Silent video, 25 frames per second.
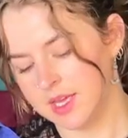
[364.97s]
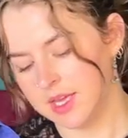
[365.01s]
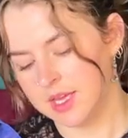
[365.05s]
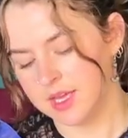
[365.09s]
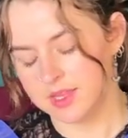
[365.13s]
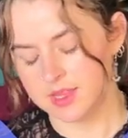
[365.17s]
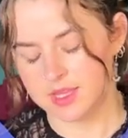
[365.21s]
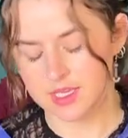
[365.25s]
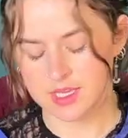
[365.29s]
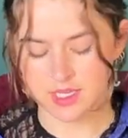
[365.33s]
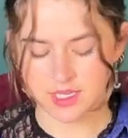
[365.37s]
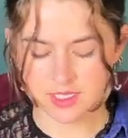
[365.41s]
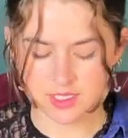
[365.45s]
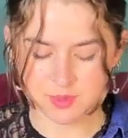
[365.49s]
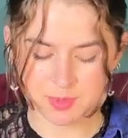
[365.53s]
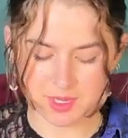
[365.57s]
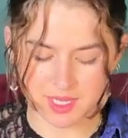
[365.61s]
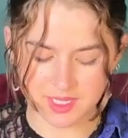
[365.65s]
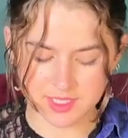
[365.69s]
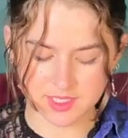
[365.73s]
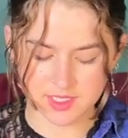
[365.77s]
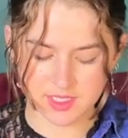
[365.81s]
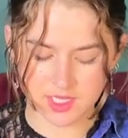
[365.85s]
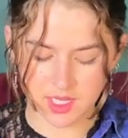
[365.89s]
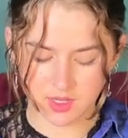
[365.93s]
these
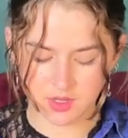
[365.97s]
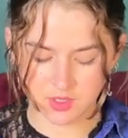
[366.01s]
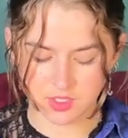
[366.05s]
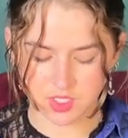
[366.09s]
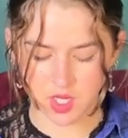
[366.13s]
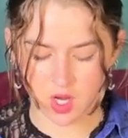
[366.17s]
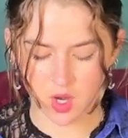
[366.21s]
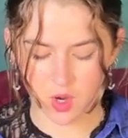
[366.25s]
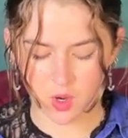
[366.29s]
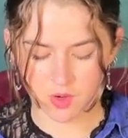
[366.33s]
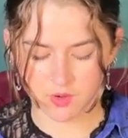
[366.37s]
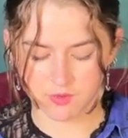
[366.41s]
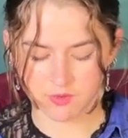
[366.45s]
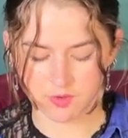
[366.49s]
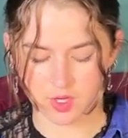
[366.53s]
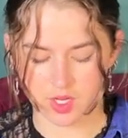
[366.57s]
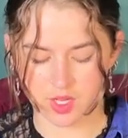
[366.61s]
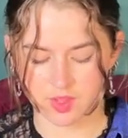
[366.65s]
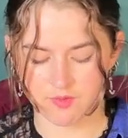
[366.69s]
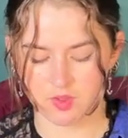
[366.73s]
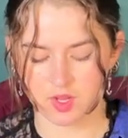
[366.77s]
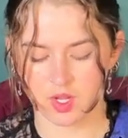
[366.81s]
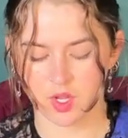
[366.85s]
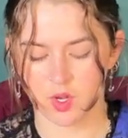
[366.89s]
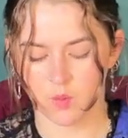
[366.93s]
pastels are
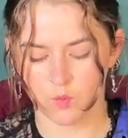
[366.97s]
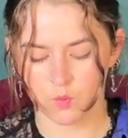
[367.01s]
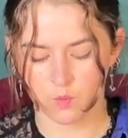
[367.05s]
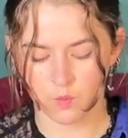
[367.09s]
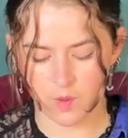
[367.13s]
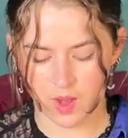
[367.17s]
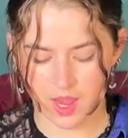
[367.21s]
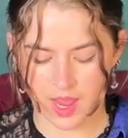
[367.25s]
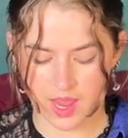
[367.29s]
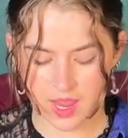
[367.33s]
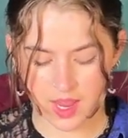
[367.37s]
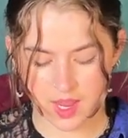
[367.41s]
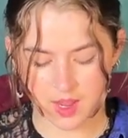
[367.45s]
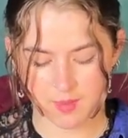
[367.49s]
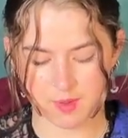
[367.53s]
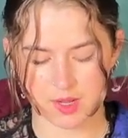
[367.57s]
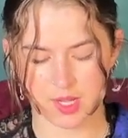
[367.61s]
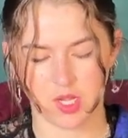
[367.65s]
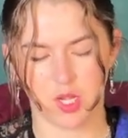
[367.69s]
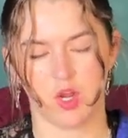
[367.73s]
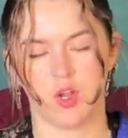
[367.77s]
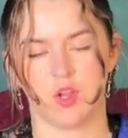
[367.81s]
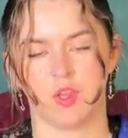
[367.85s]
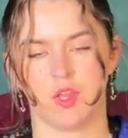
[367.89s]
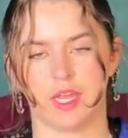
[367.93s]
forgiving in a way, but
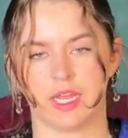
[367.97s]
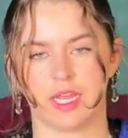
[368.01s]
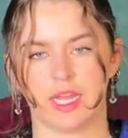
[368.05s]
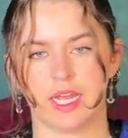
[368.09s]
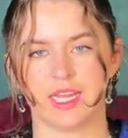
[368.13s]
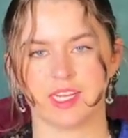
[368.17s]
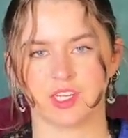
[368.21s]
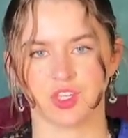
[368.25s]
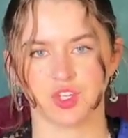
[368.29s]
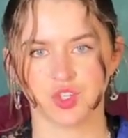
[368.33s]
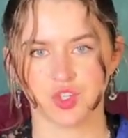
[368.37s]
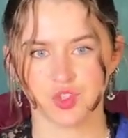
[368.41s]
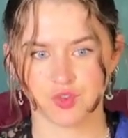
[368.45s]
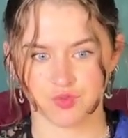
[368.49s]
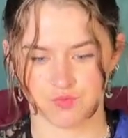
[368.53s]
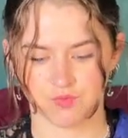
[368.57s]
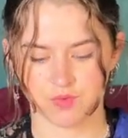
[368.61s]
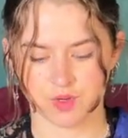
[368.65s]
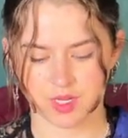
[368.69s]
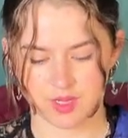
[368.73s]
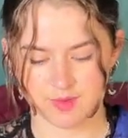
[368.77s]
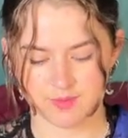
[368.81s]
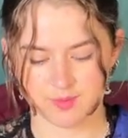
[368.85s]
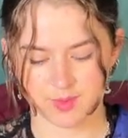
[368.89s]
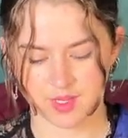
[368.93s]
not like
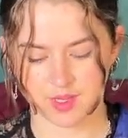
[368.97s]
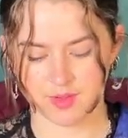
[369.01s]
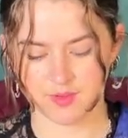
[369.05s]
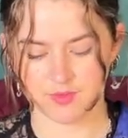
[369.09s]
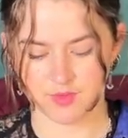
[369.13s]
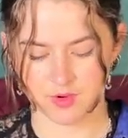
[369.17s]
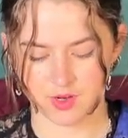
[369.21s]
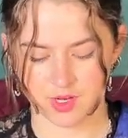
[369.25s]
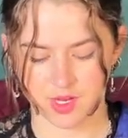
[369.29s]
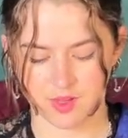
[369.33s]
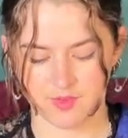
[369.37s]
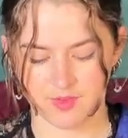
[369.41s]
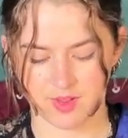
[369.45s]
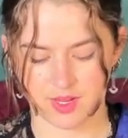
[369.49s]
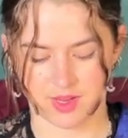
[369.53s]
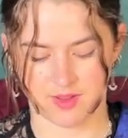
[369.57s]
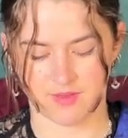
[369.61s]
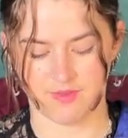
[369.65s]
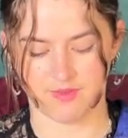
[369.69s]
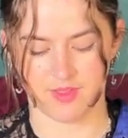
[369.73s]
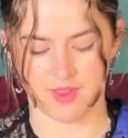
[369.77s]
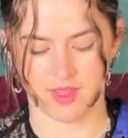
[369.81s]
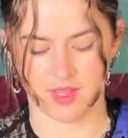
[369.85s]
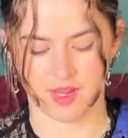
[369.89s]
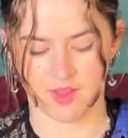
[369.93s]
extremely forgiving. I
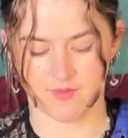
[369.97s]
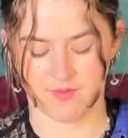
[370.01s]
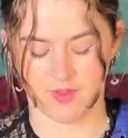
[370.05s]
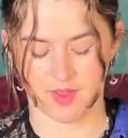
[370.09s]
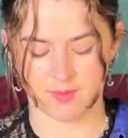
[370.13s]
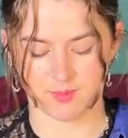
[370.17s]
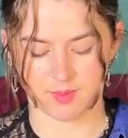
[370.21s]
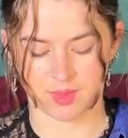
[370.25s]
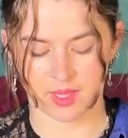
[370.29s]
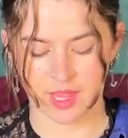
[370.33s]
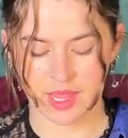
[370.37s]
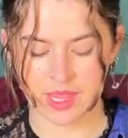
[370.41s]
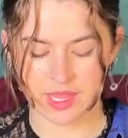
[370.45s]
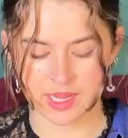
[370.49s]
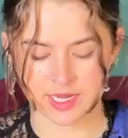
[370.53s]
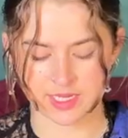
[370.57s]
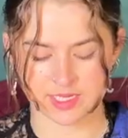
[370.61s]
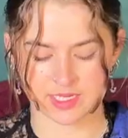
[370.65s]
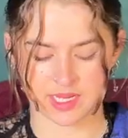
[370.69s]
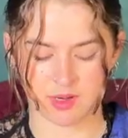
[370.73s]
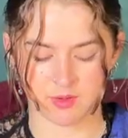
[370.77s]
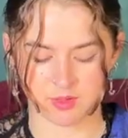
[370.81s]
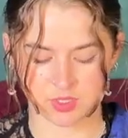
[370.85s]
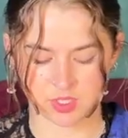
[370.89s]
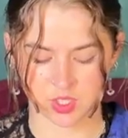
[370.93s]
feel like if I'm laying it
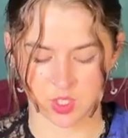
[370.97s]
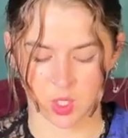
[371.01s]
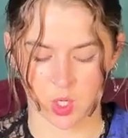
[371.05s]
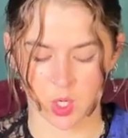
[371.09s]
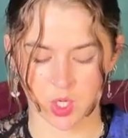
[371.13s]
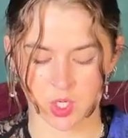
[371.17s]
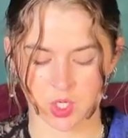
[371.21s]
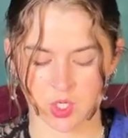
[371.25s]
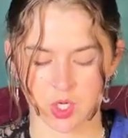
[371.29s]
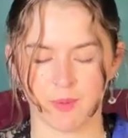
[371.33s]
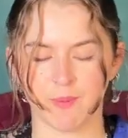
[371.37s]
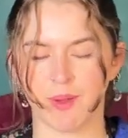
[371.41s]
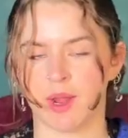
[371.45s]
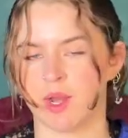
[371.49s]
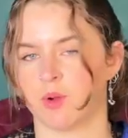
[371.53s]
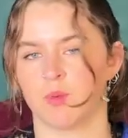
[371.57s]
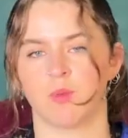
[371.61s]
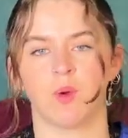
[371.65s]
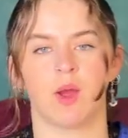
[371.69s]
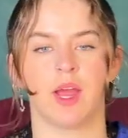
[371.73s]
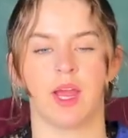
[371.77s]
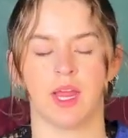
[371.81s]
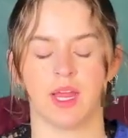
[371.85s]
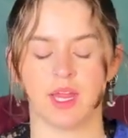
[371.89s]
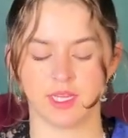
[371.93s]
down dark, no matter
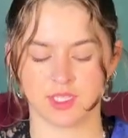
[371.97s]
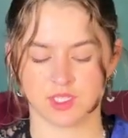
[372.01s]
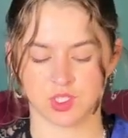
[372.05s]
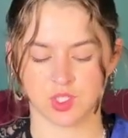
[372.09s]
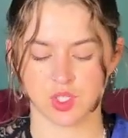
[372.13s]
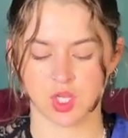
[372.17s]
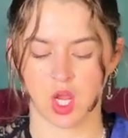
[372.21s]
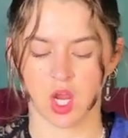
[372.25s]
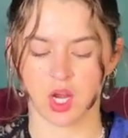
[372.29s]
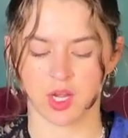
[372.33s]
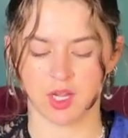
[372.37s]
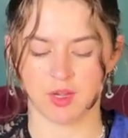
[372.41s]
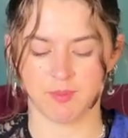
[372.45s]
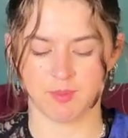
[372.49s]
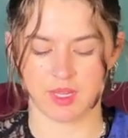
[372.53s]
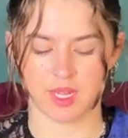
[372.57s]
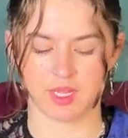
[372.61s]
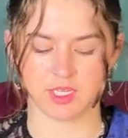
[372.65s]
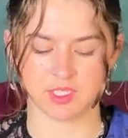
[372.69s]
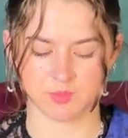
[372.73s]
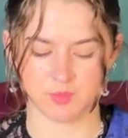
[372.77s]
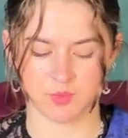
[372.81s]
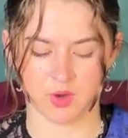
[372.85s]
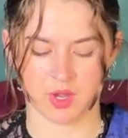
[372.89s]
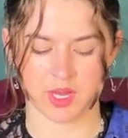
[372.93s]
what, it's not gonna be
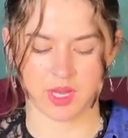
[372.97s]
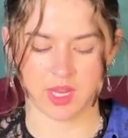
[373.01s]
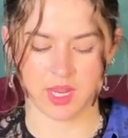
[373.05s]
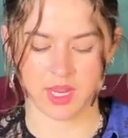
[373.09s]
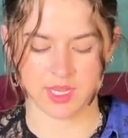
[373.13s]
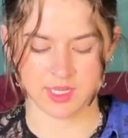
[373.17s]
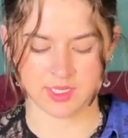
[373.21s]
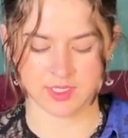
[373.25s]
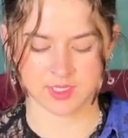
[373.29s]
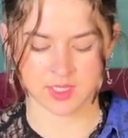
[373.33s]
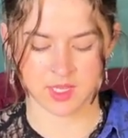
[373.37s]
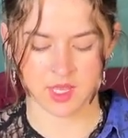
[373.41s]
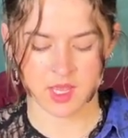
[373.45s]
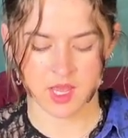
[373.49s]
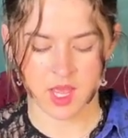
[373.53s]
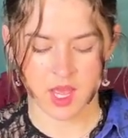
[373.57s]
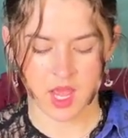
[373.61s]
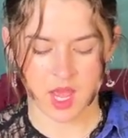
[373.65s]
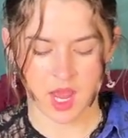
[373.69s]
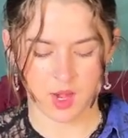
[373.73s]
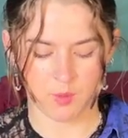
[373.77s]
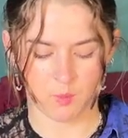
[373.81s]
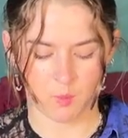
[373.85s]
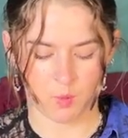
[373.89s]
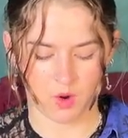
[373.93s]
as bright as
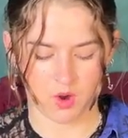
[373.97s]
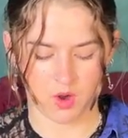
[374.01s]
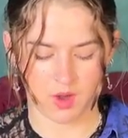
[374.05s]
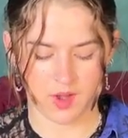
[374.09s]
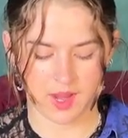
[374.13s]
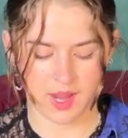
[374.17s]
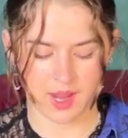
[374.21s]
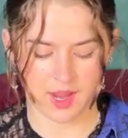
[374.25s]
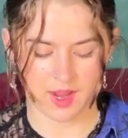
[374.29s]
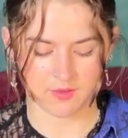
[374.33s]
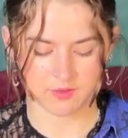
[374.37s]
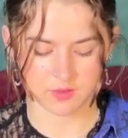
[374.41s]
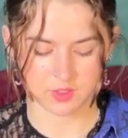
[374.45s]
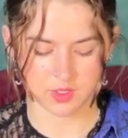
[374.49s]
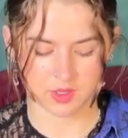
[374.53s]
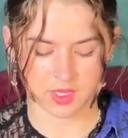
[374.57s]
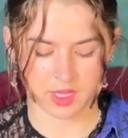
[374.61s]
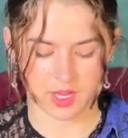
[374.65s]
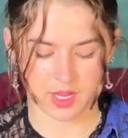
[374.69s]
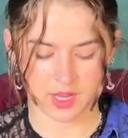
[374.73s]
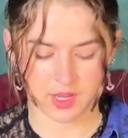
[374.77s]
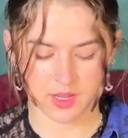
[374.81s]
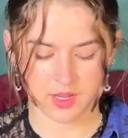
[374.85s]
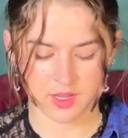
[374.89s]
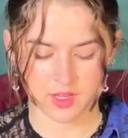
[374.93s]
I want after
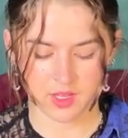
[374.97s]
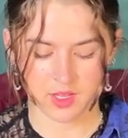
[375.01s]
that.